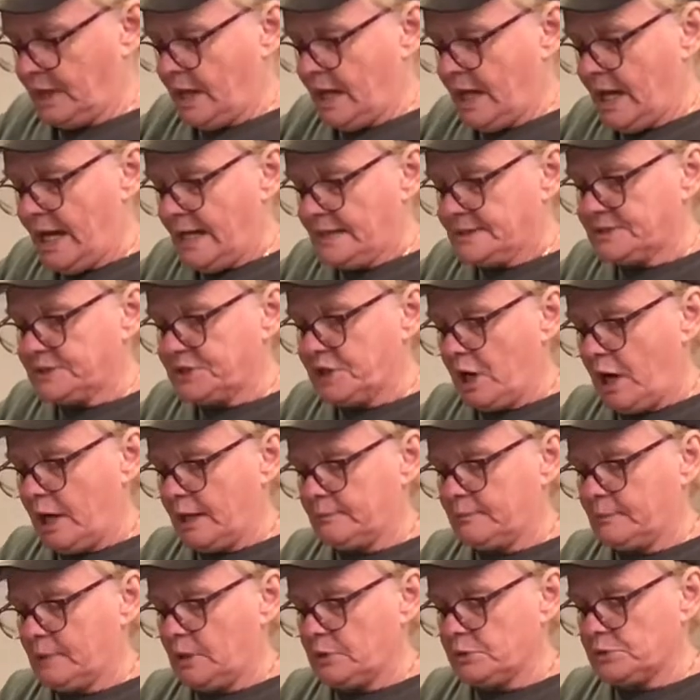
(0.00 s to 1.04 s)
As
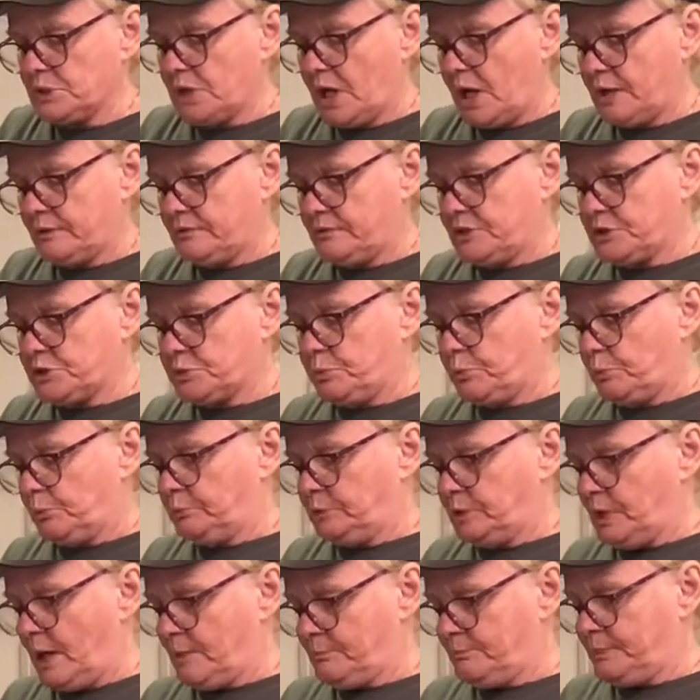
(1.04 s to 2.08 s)
time goes on, this will
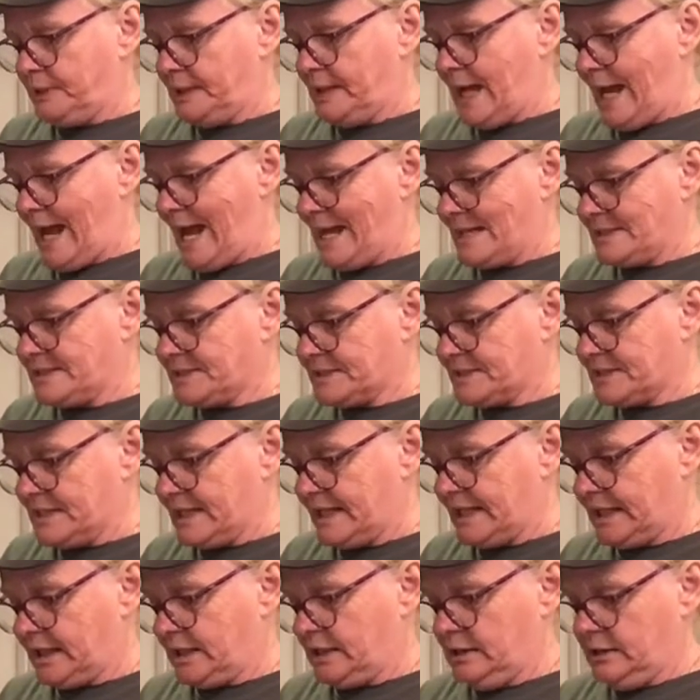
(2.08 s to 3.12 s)
not be as
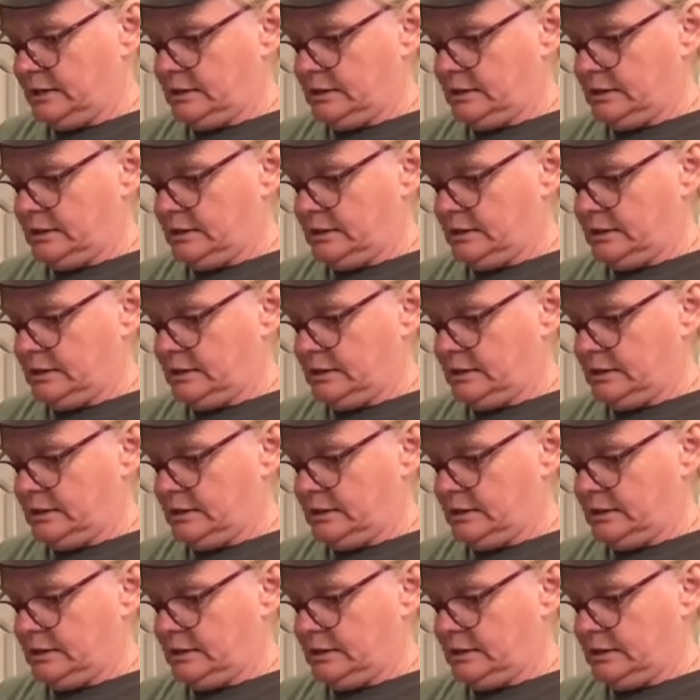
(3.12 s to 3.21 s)
thick.